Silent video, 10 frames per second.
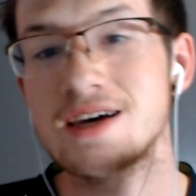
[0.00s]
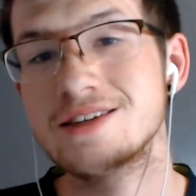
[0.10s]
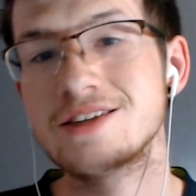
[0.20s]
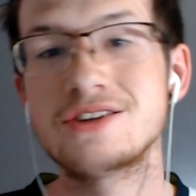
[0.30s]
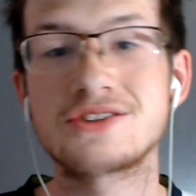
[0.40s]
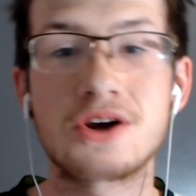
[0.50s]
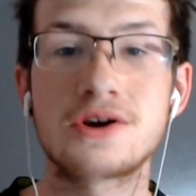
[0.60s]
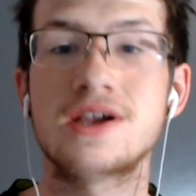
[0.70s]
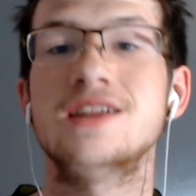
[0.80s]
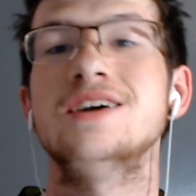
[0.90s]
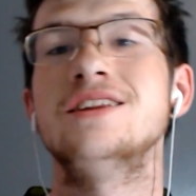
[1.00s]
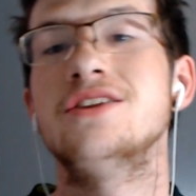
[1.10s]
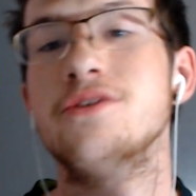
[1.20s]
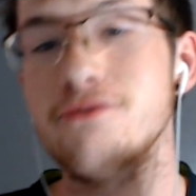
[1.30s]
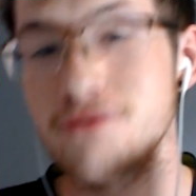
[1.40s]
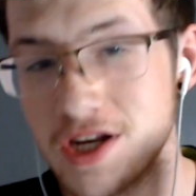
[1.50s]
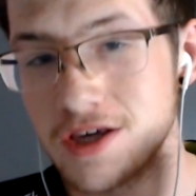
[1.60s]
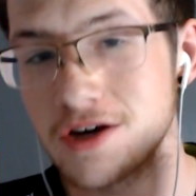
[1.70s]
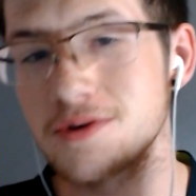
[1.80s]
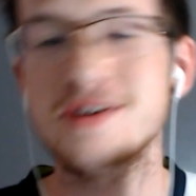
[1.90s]
at the start and end of their video.
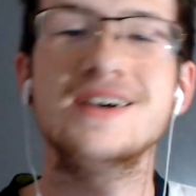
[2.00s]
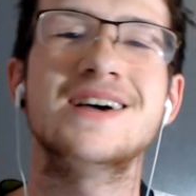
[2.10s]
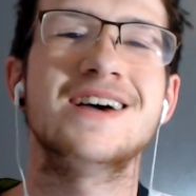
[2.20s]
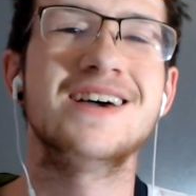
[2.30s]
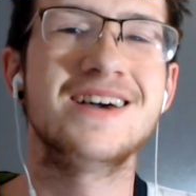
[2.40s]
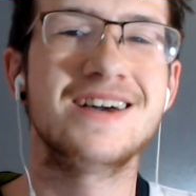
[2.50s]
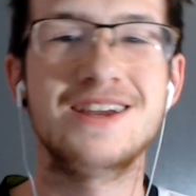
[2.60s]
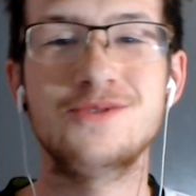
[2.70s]
And